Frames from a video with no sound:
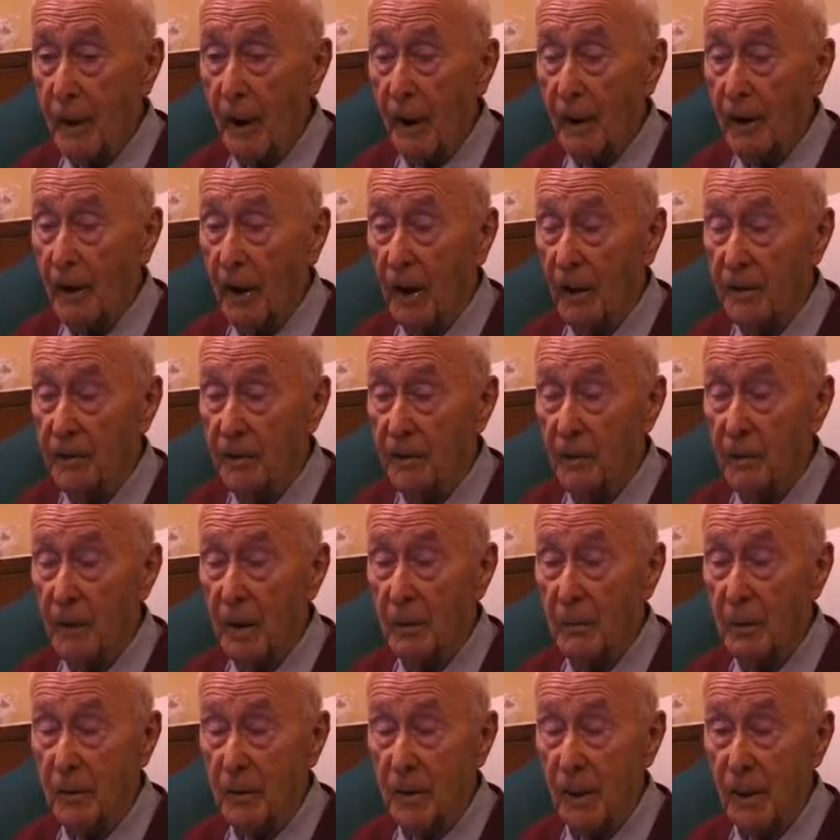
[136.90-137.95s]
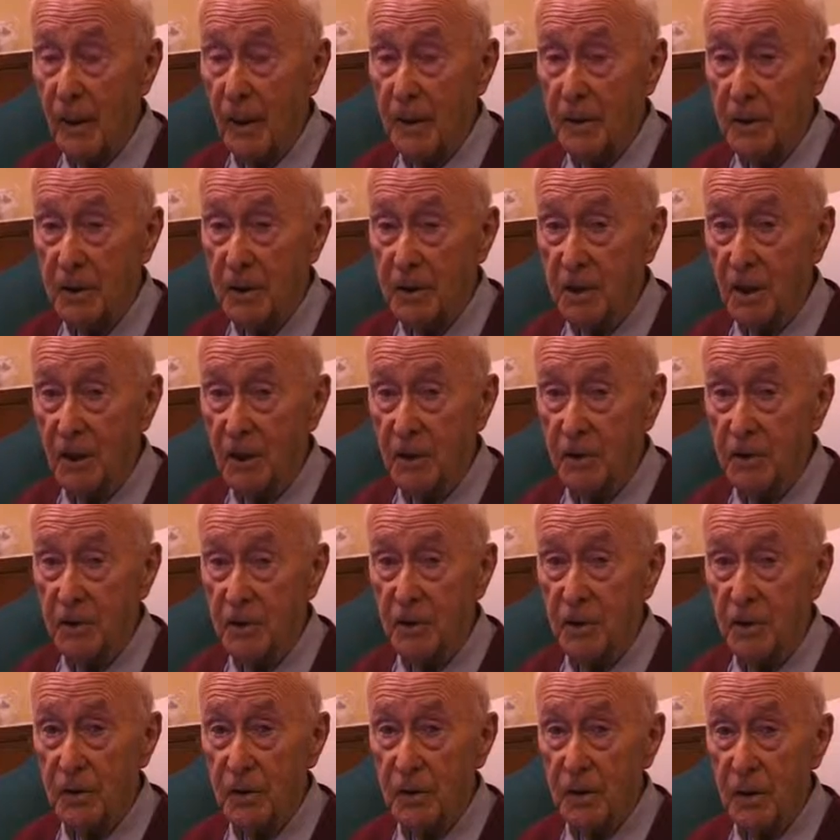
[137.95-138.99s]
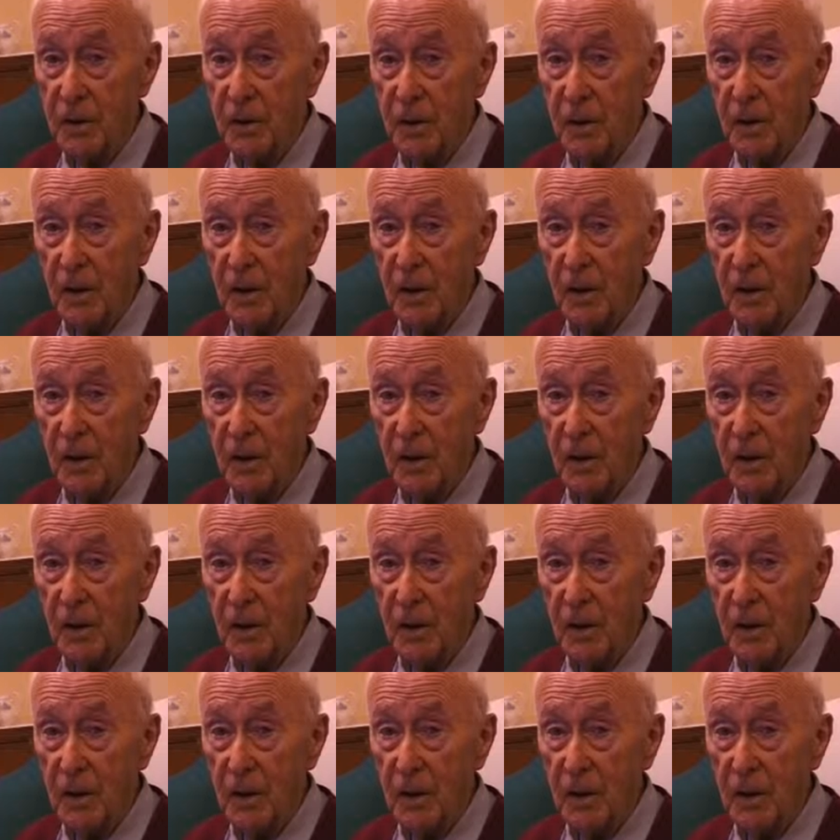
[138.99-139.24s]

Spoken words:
I can't remember that, to tell the truth.